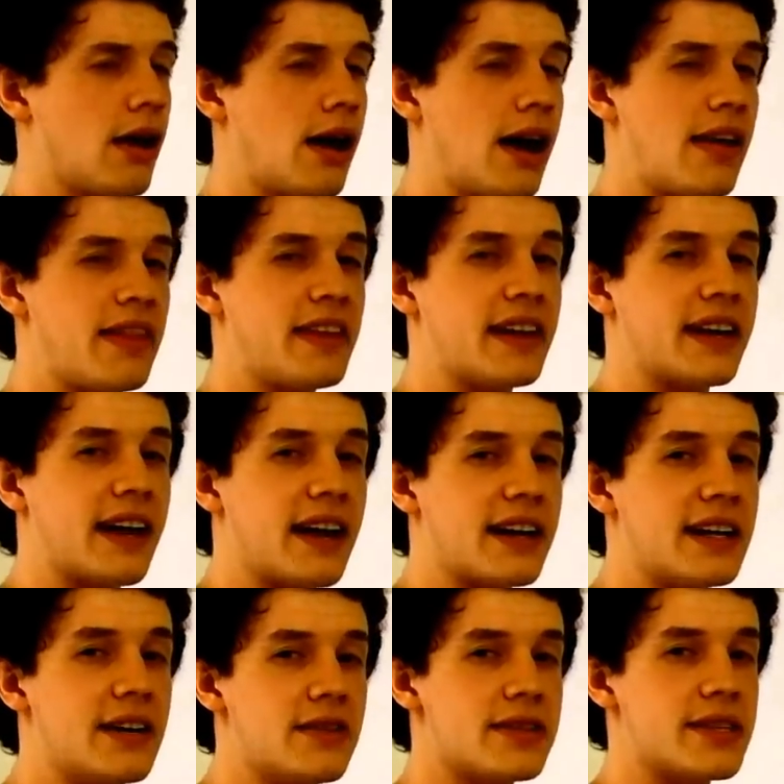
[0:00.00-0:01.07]
I think I
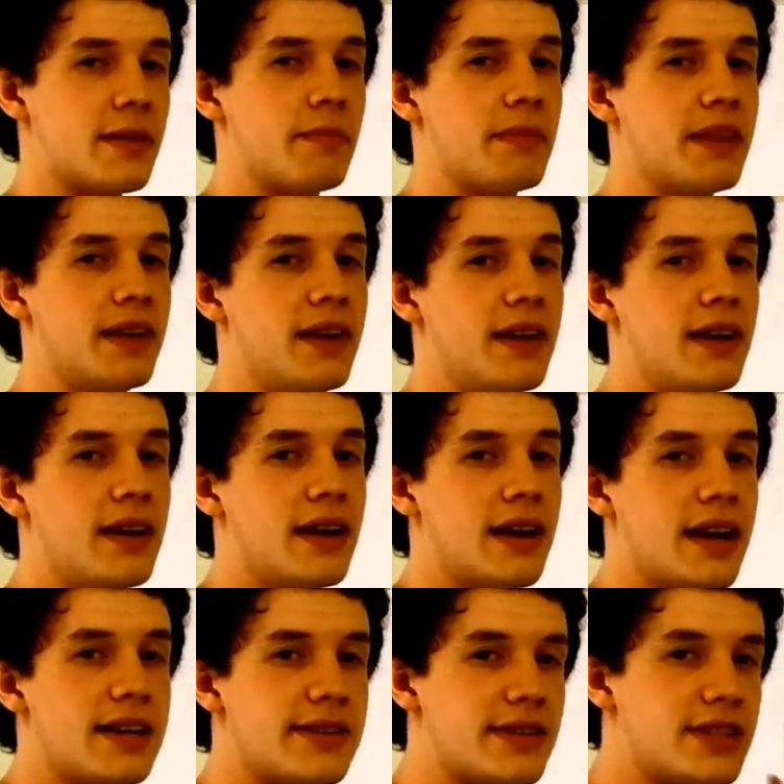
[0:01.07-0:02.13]
hear something.
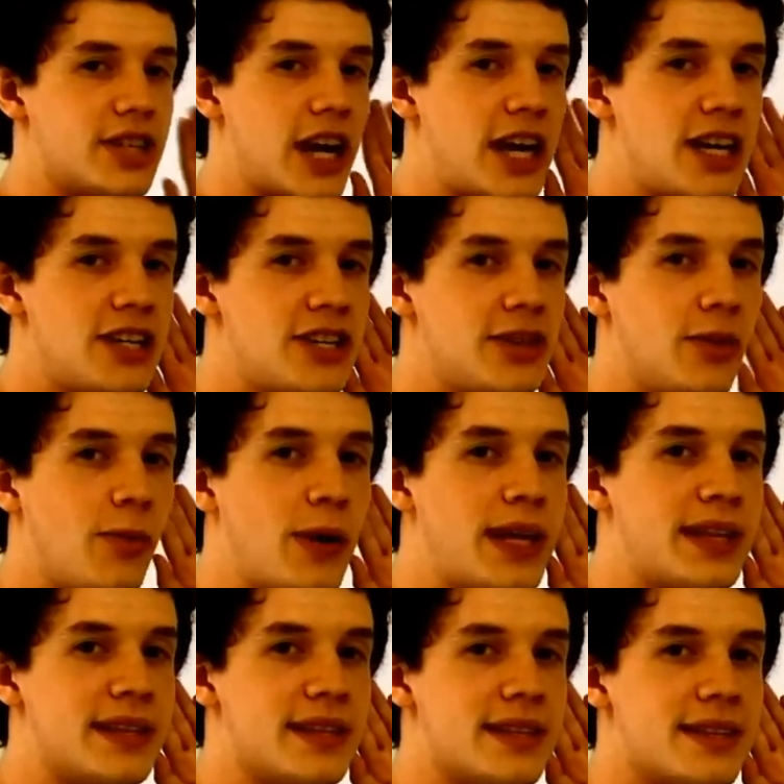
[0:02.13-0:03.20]
It's the change in the
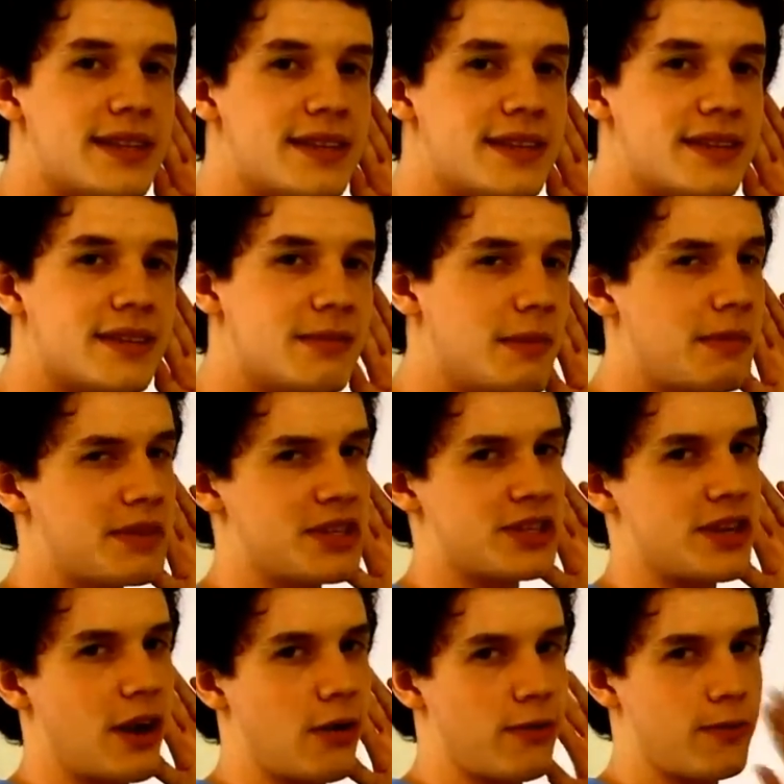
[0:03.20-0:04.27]
winds. Maybe it's just
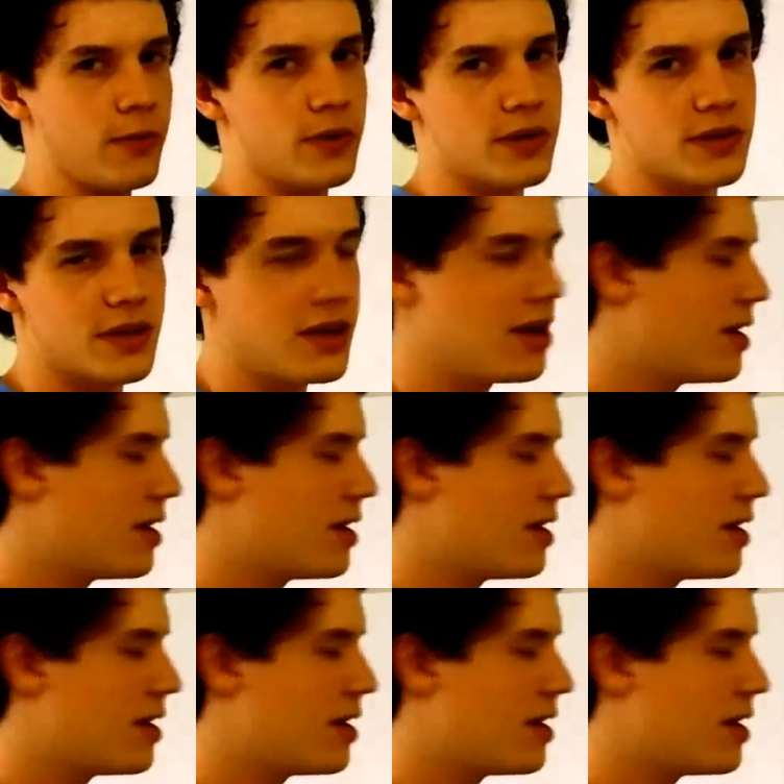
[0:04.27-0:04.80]
Aquaforce.